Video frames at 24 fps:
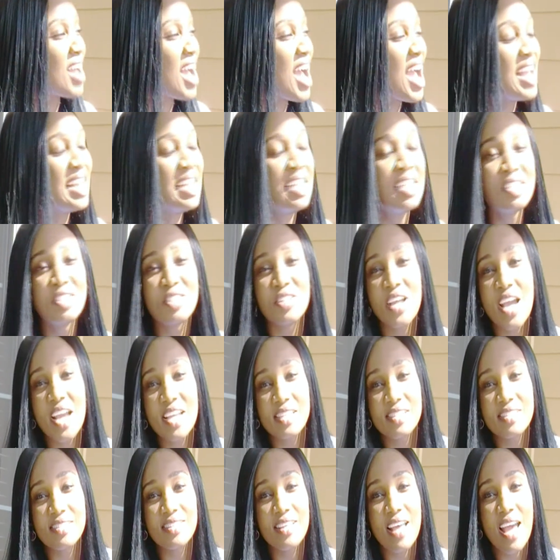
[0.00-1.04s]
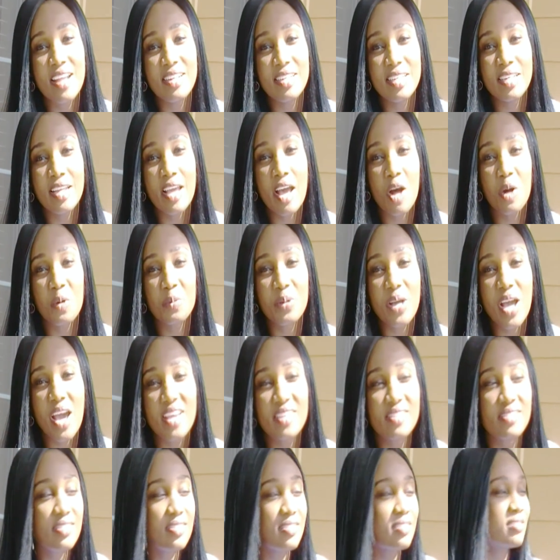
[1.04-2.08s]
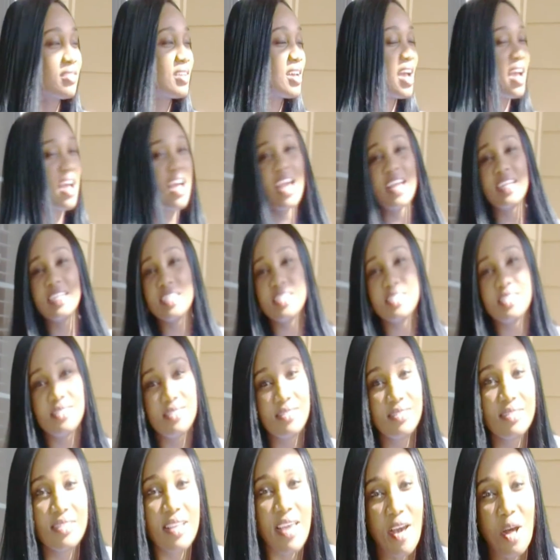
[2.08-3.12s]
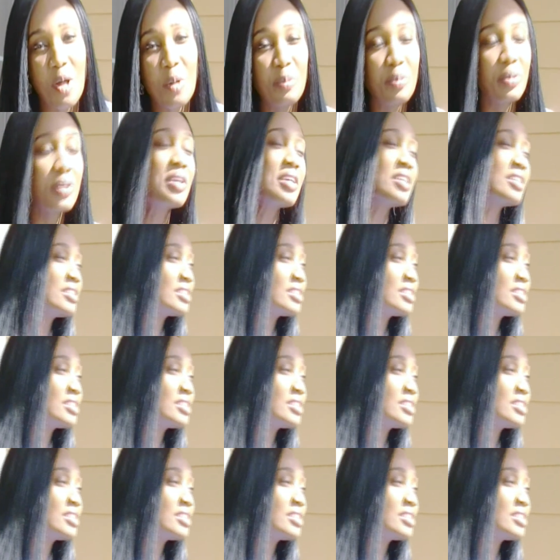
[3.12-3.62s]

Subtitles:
I need you guys. I need help, guys. I need help.